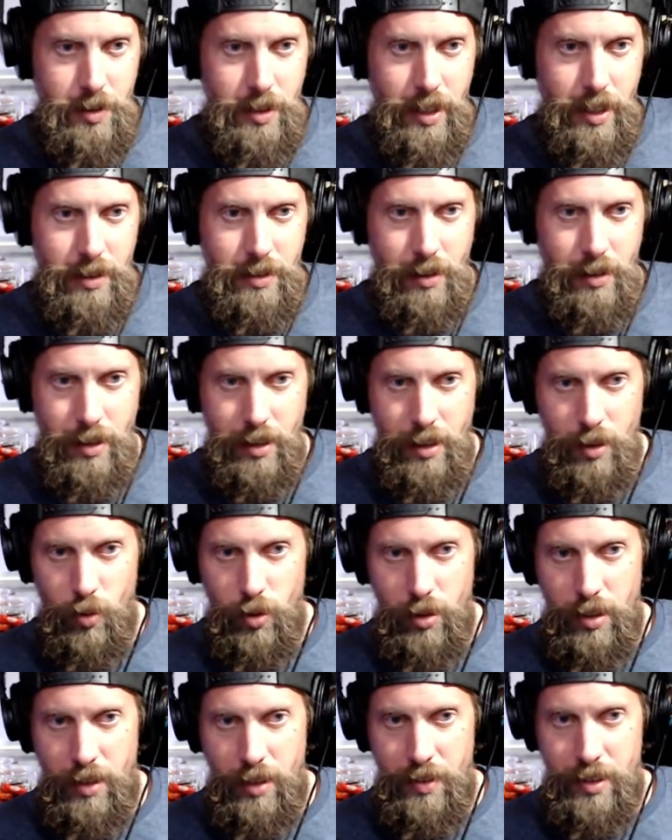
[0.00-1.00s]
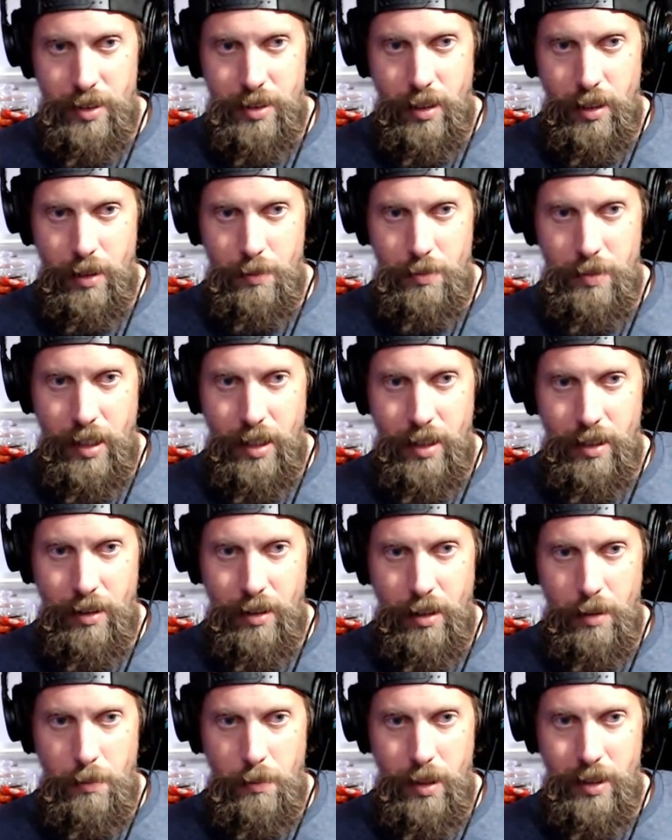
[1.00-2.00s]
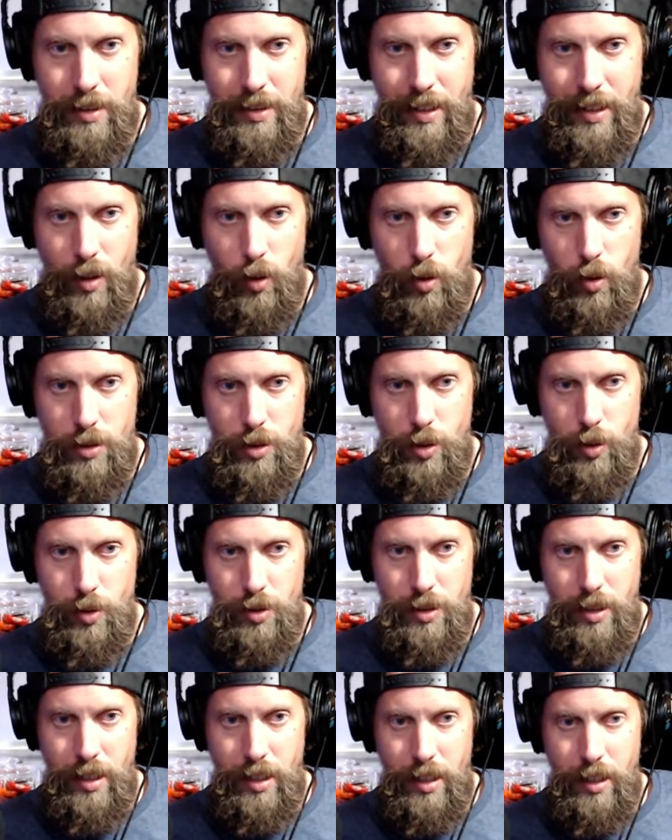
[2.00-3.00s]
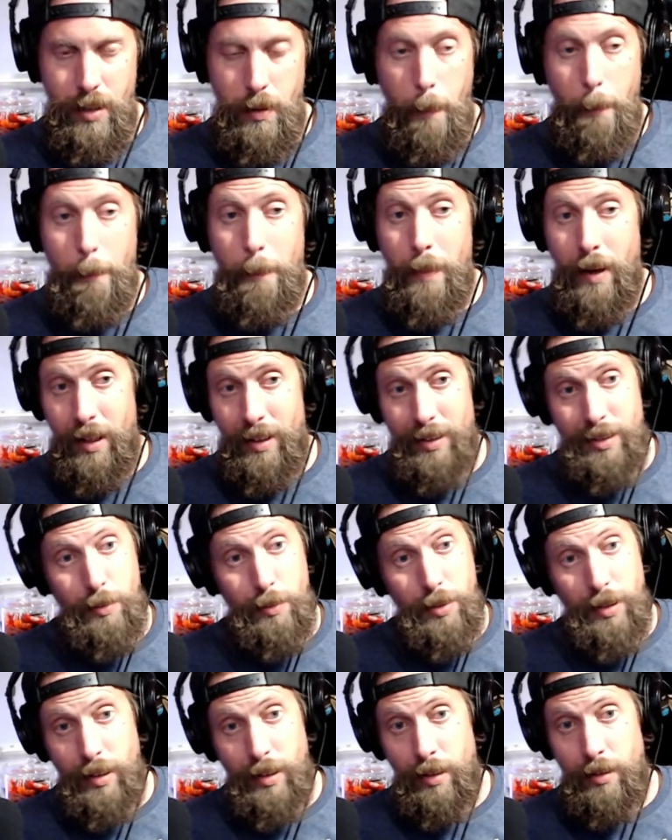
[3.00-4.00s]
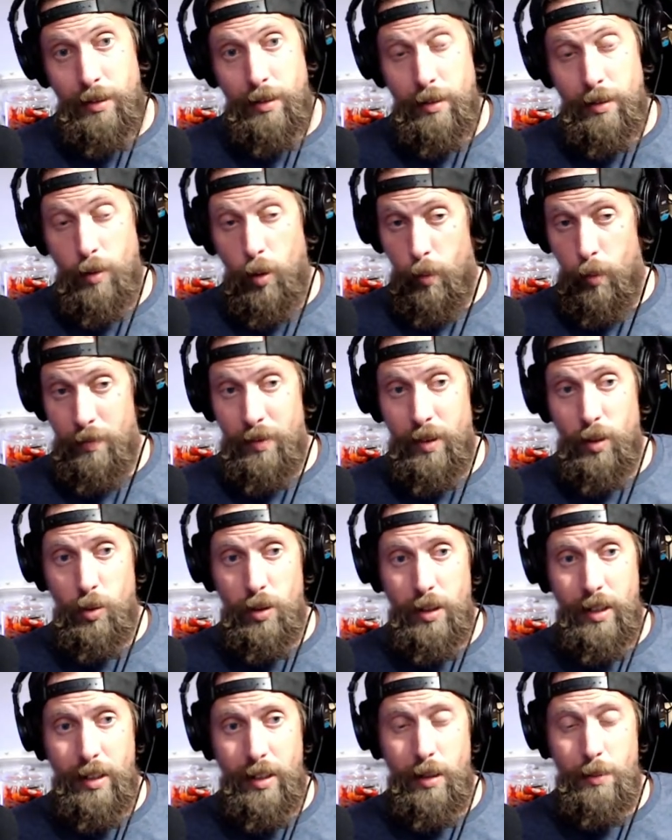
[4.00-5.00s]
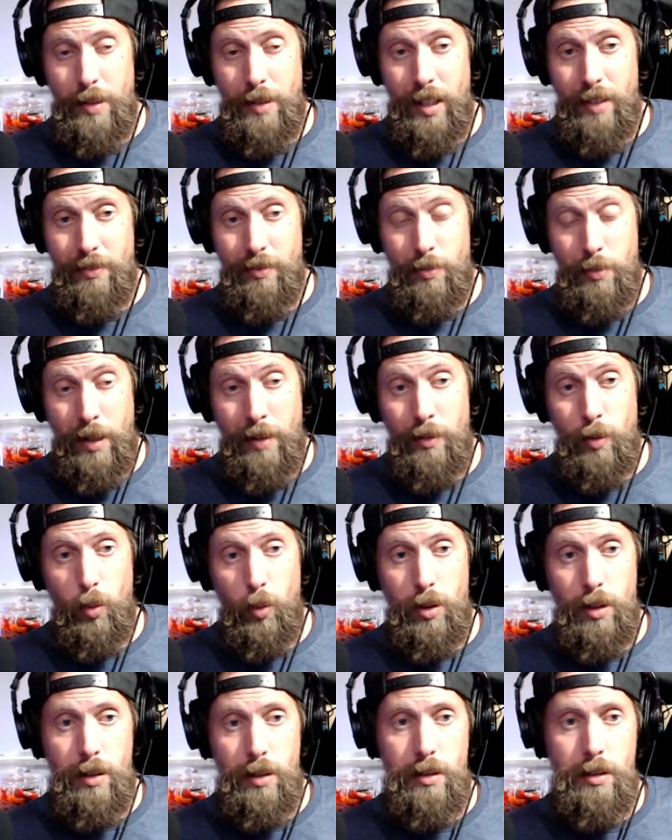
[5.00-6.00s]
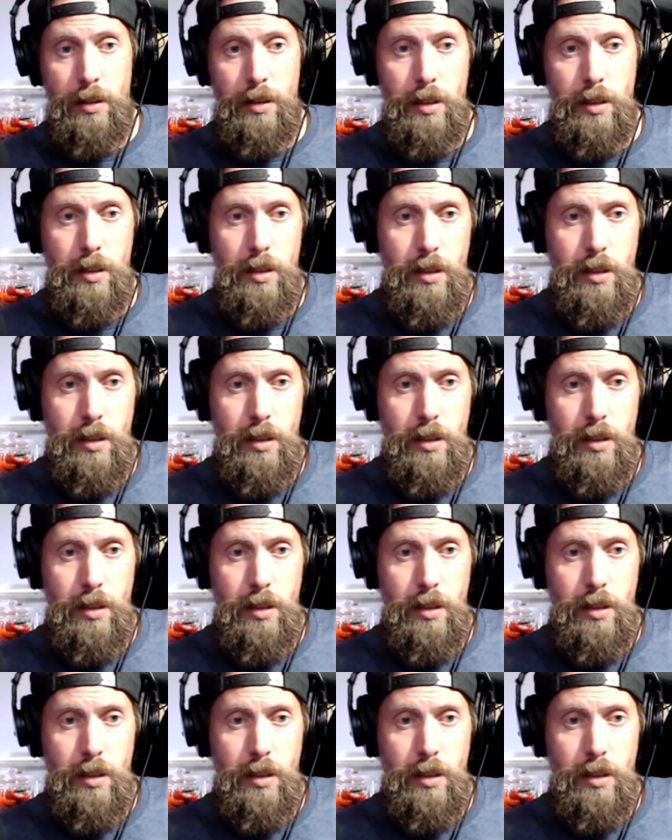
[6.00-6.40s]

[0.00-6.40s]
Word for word: you think Target will give us updated on Monday or Tuesday? Possibly. Hopefully, we'll get an update from everyone.